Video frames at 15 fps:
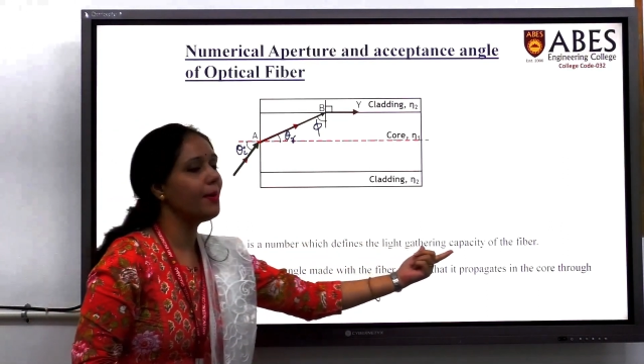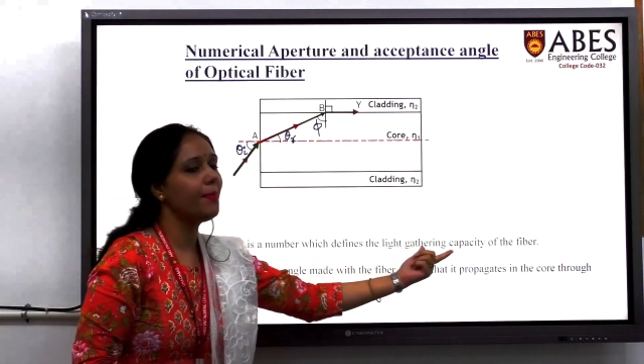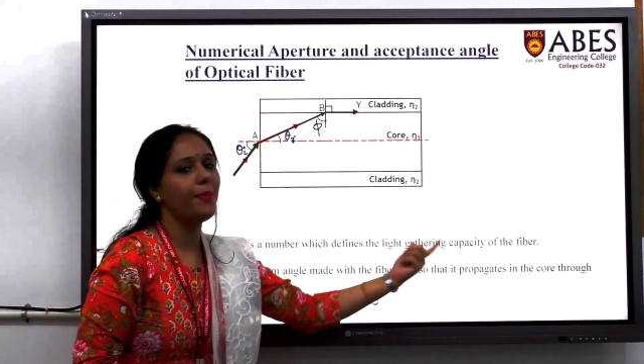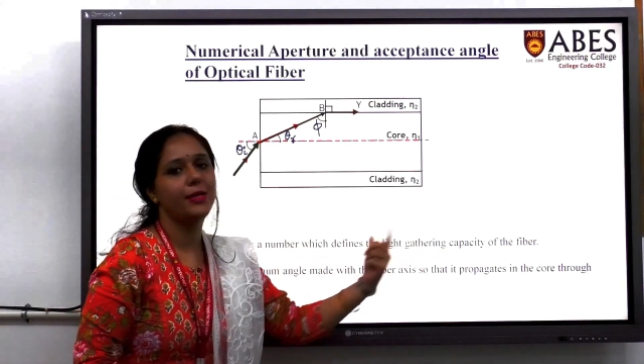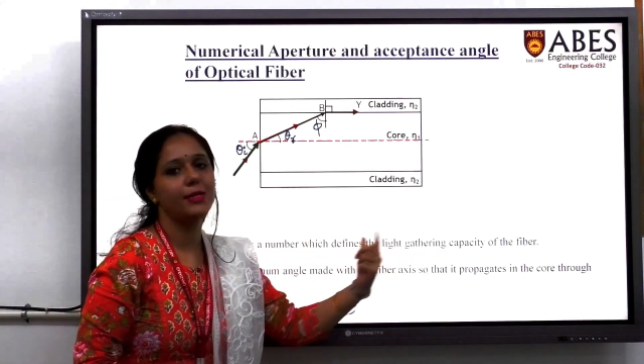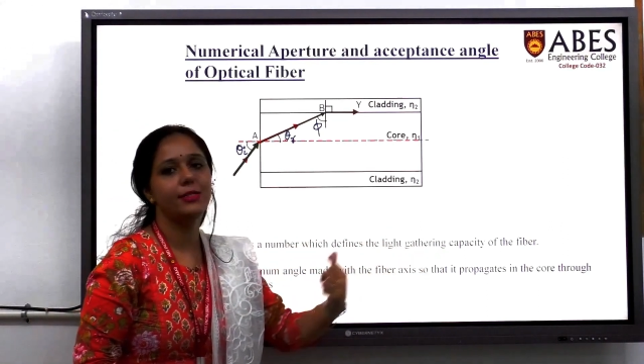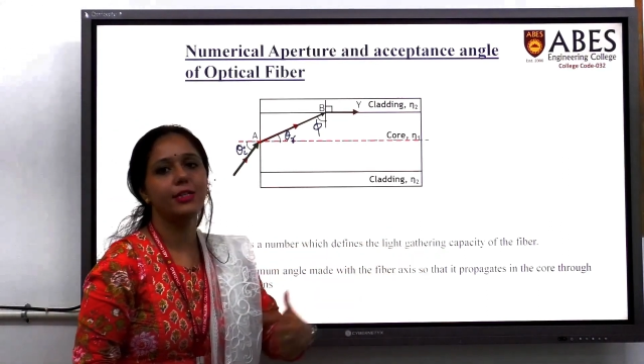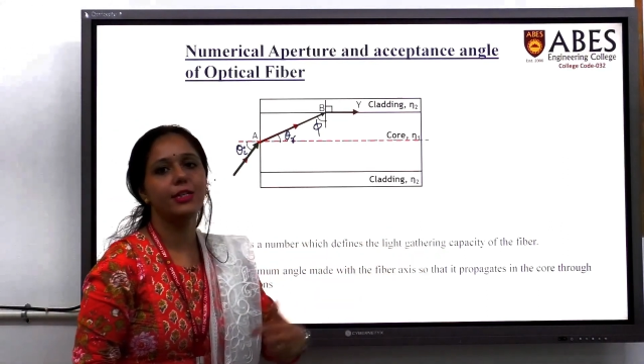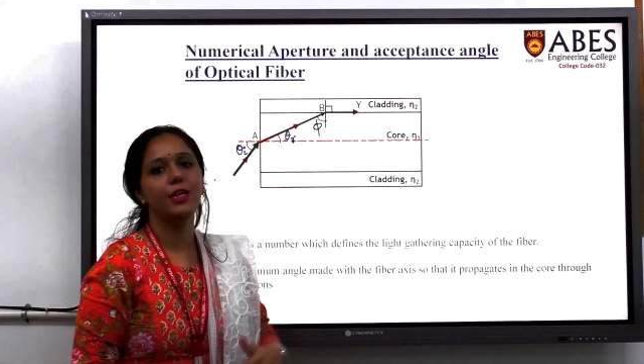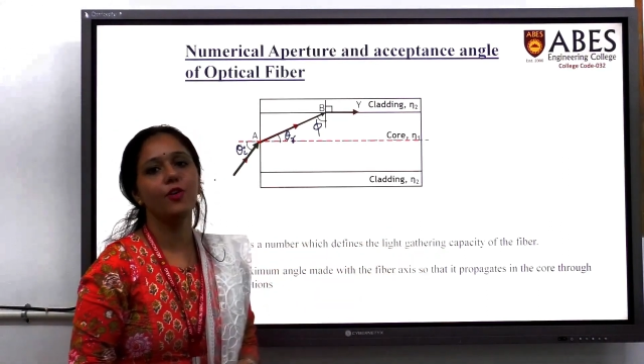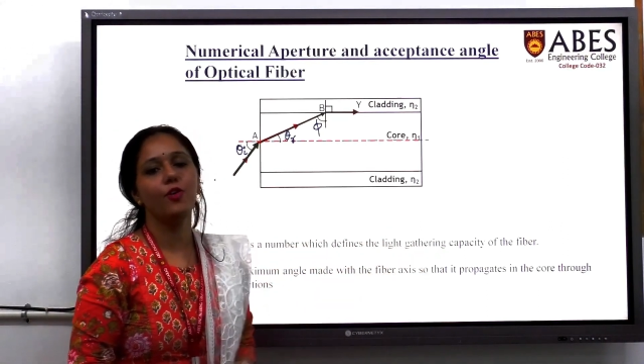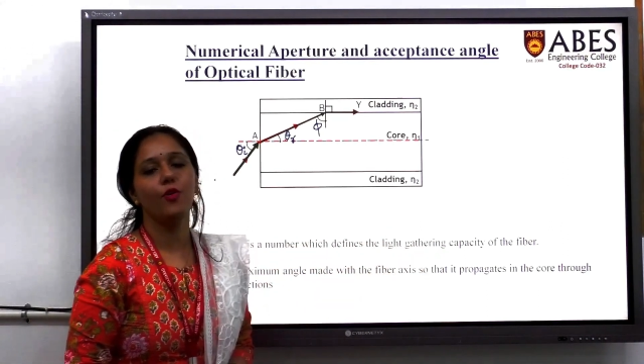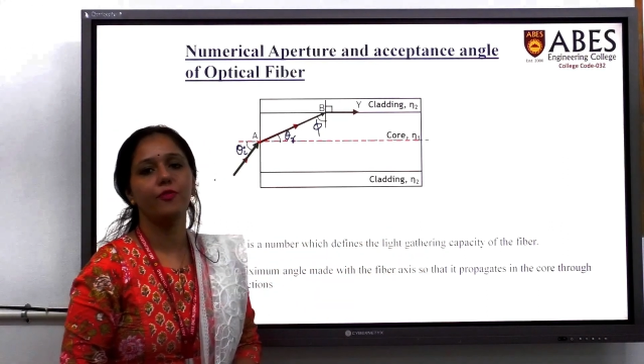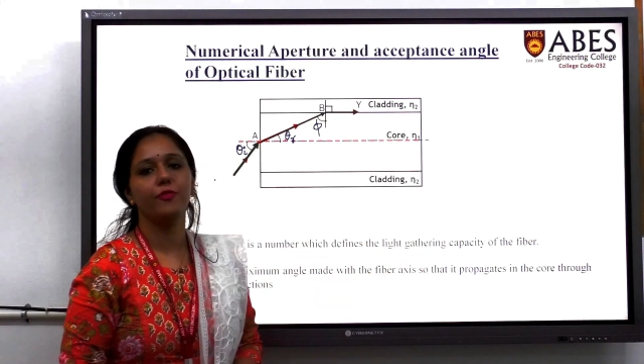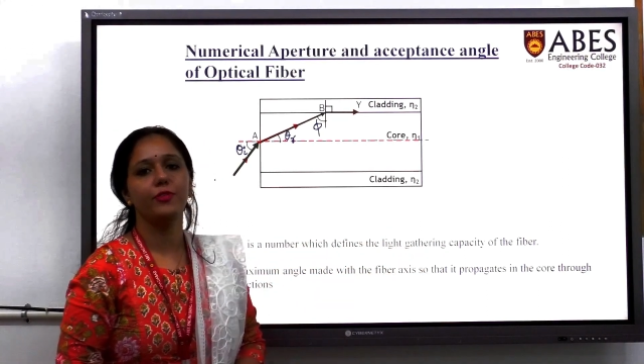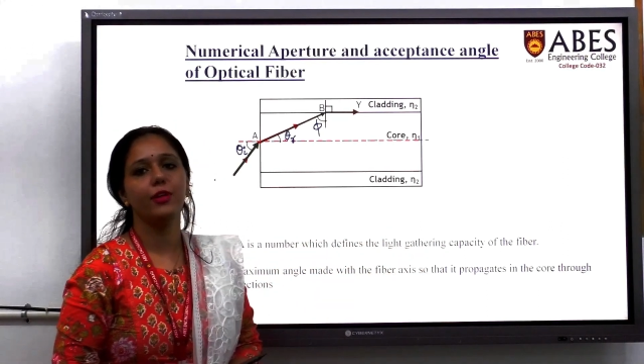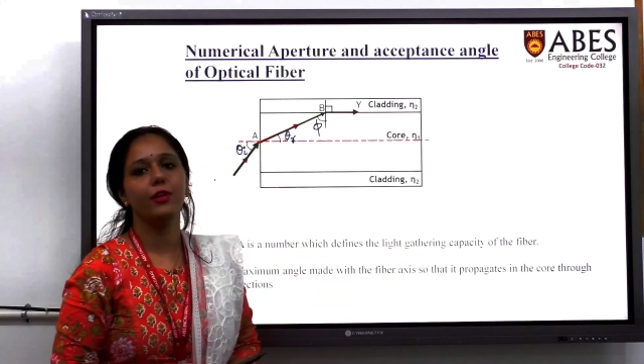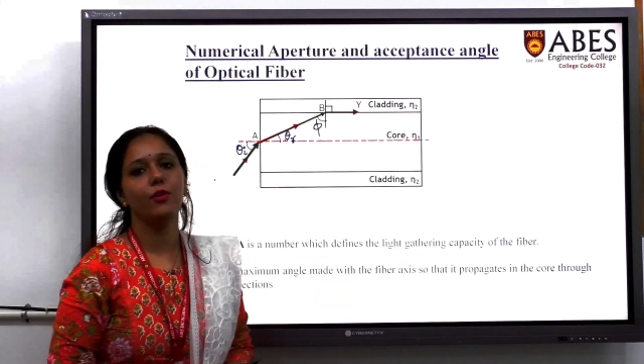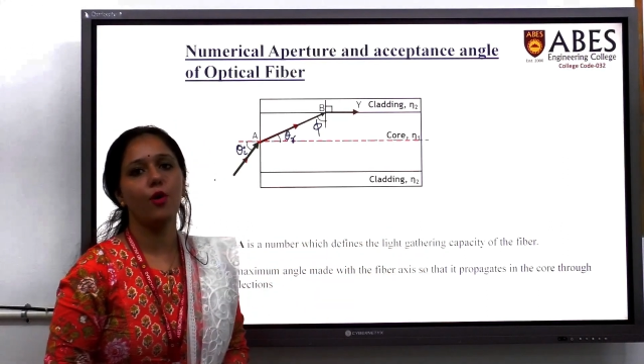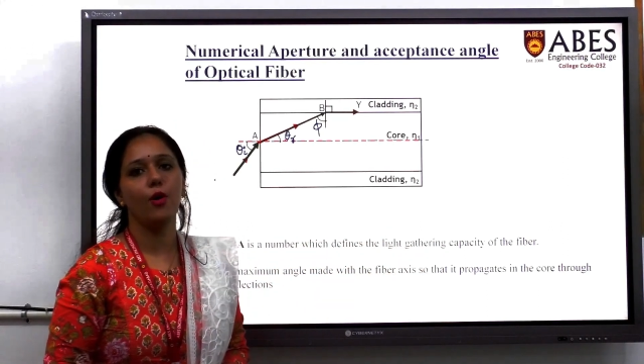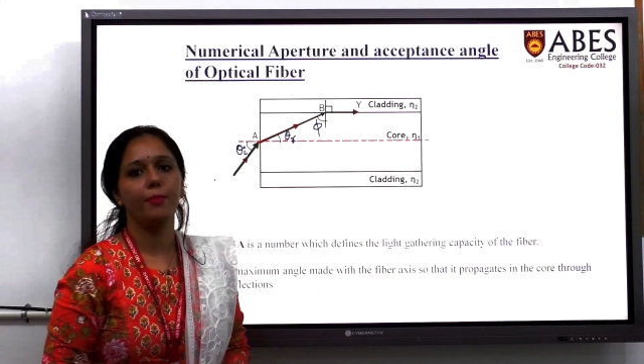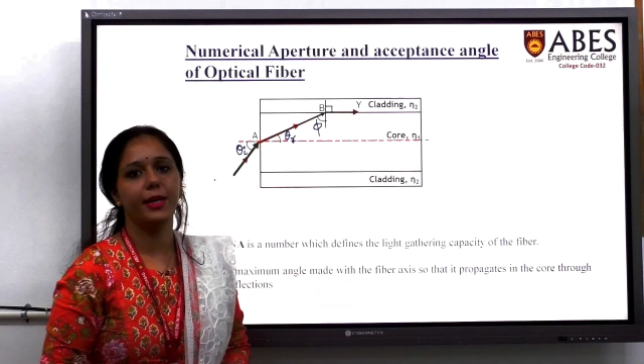capacity of
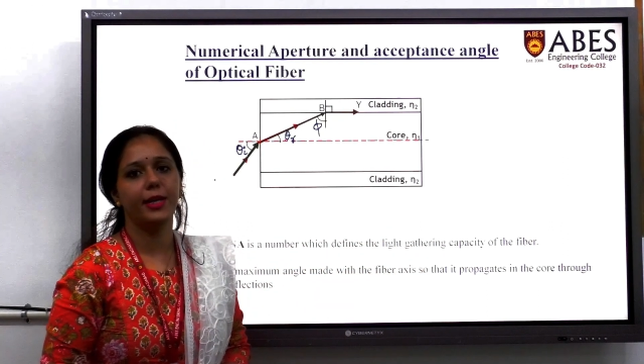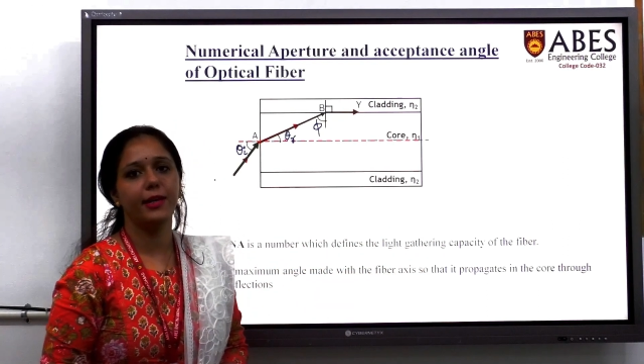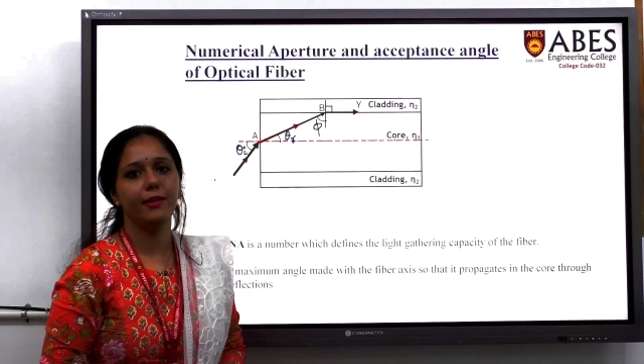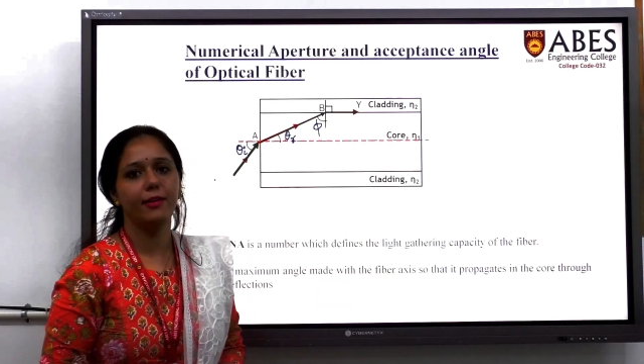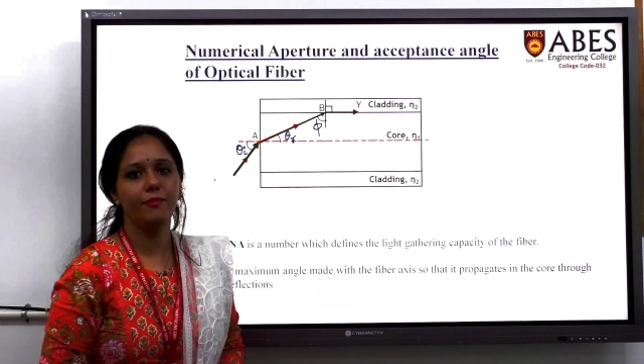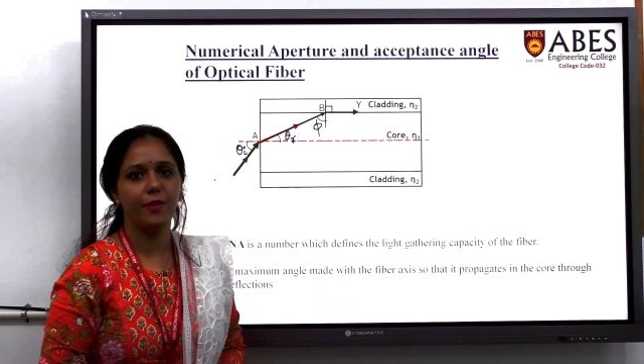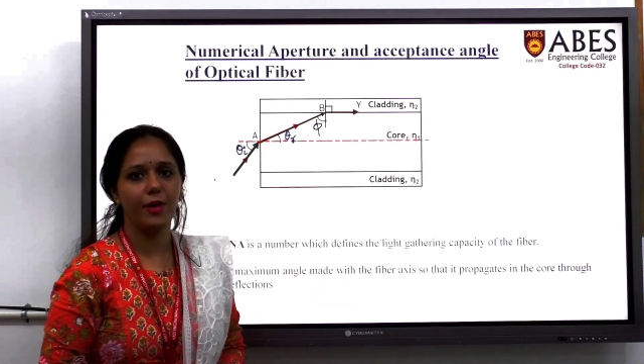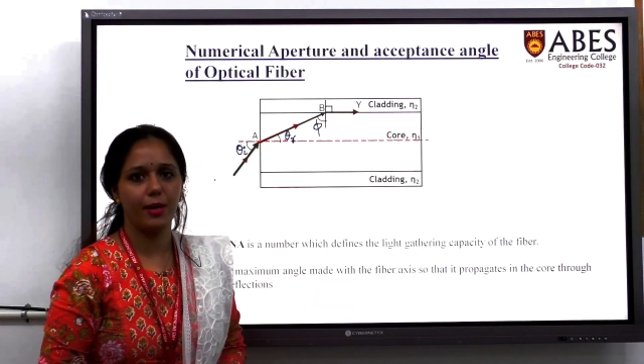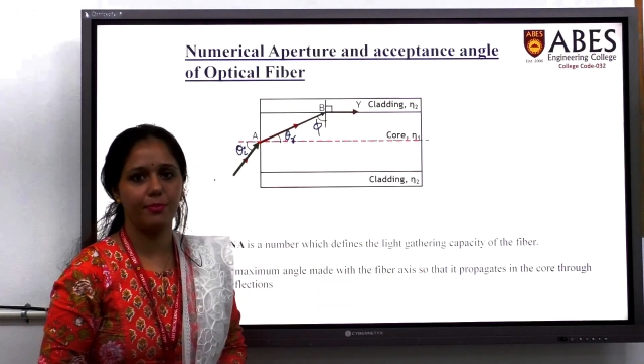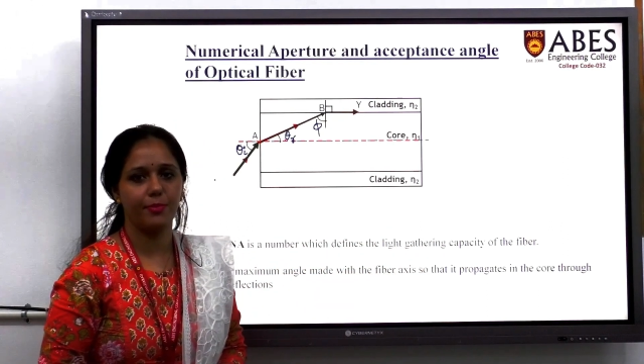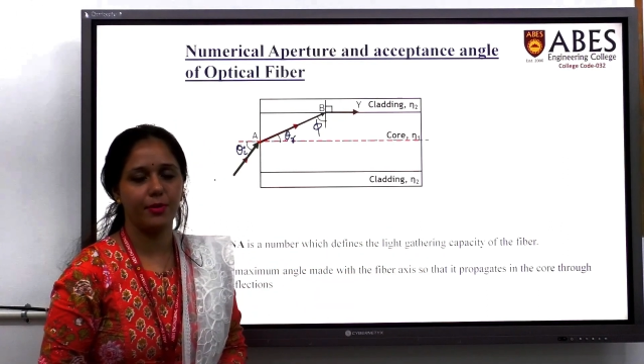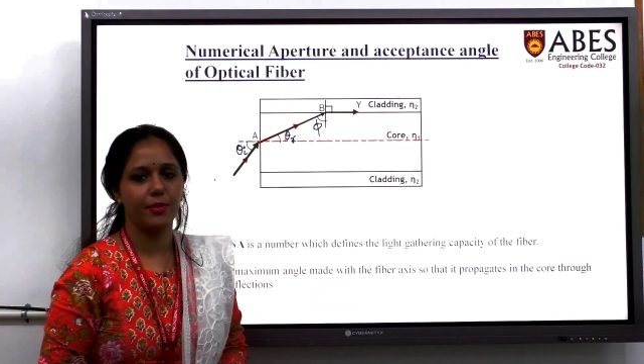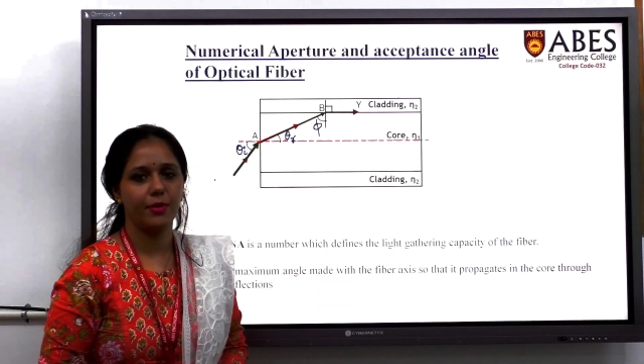the optical fiber.